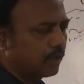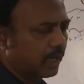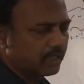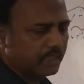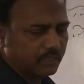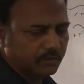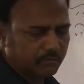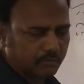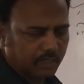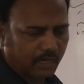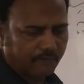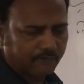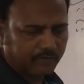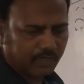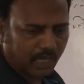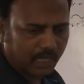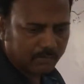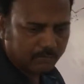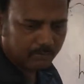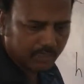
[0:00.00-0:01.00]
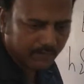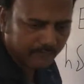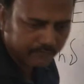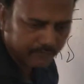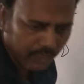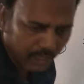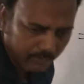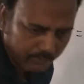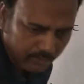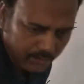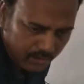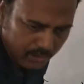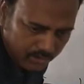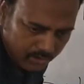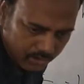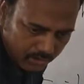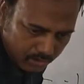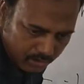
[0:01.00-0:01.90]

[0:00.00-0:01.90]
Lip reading: I think we have enough time. Yes,